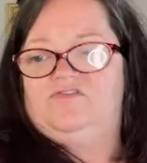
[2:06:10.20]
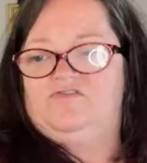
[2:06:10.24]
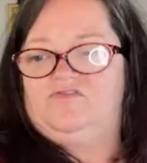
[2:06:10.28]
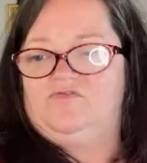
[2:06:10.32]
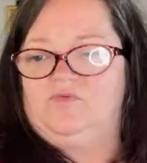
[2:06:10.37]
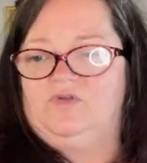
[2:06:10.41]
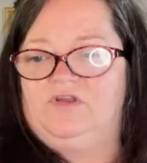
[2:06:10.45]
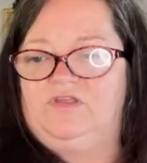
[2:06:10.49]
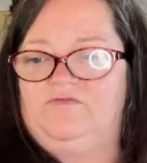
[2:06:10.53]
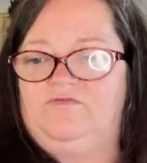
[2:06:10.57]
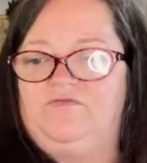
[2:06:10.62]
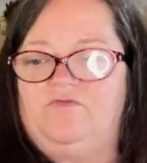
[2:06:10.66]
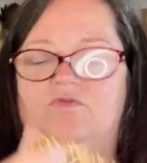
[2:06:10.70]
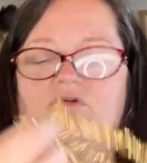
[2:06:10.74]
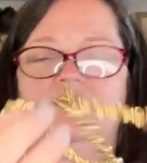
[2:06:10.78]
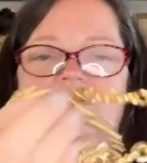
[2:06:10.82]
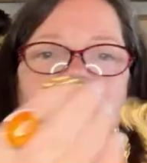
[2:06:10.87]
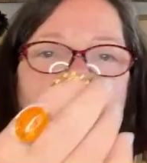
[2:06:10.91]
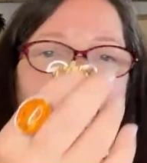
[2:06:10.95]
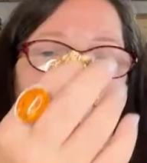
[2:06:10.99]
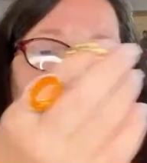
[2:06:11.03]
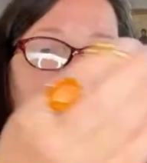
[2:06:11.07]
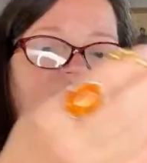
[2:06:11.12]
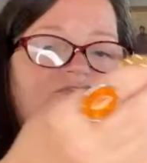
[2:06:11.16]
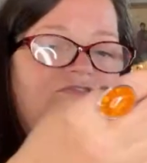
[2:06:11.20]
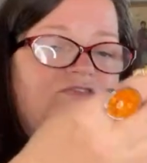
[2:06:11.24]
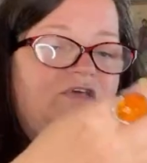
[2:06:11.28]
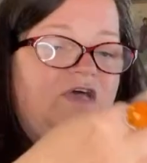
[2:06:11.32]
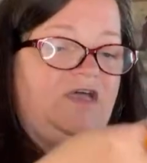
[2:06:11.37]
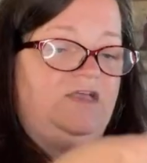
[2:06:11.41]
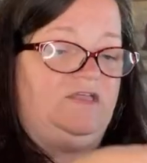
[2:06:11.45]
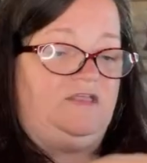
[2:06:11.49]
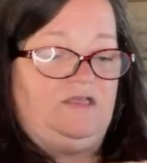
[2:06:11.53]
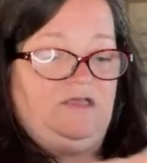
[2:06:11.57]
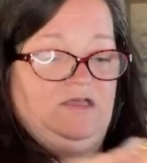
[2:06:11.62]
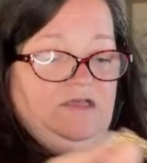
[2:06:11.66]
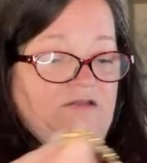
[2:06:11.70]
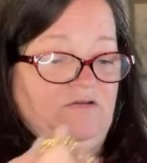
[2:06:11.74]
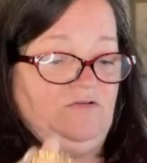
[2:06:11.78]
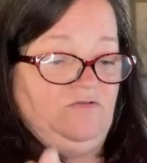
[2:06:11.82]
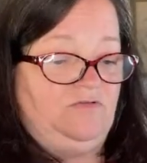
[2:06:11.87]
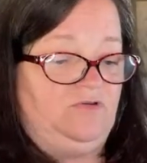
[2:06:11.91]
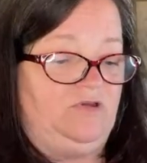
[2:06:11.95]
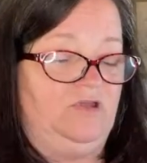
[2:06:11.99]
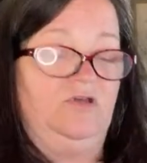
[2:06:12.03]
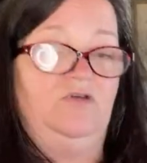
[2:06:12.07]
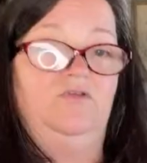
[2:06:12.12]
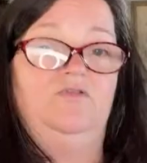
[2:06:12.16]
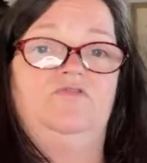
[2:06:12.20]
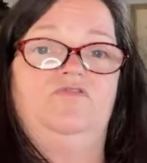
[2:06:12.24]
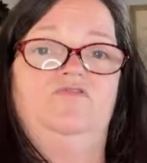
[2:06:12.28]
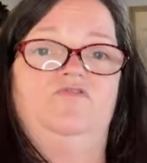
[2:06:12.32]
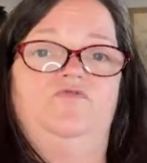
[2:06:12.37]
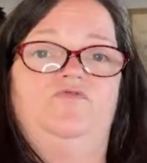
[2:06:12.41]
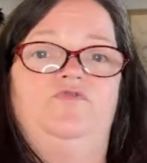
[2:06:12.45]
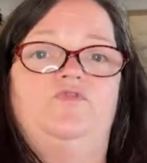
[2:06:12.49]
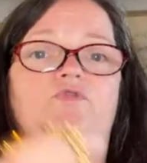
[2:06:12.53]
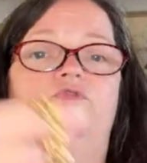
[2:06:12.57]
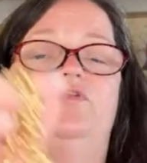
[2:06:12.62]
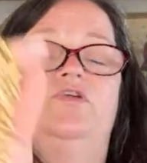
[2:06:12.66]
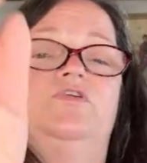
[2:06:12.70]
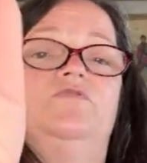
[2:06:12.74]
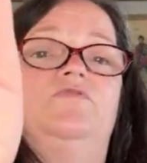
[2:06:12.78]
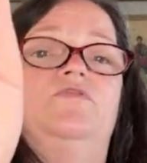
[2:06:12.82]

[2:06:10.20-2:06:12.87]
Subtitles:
24 inches. I don't know. It's a fold over